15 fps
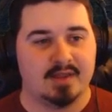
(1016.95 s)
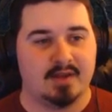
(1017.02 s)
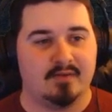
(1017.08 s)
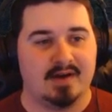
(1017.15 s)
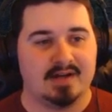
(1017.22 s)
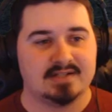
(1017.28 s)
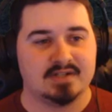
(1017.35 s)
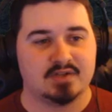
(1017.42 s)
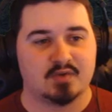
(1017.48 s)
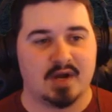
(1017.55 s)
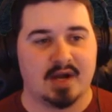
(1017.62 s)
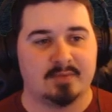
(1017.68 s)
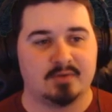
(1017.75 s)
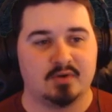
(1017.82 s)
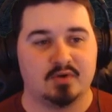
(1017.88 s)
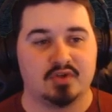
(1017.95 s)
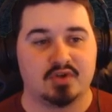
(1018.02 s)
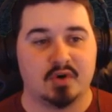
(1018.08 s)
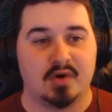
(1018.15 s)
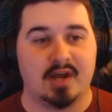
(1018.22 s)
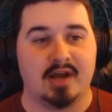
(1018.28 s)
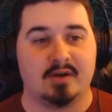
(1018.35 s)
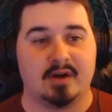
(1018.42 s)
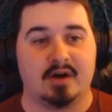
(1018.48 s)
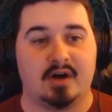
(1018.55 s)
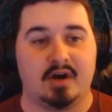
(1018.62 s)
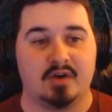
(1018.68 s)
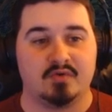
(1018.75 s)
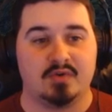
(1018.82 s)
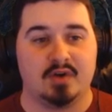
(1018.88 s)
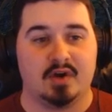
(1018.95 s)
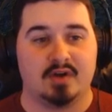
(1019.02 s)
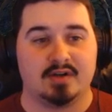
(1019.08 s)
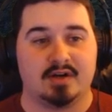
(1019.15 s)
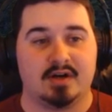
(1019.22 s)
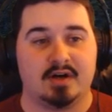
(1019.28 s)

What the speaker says: The device described could turn out hundreds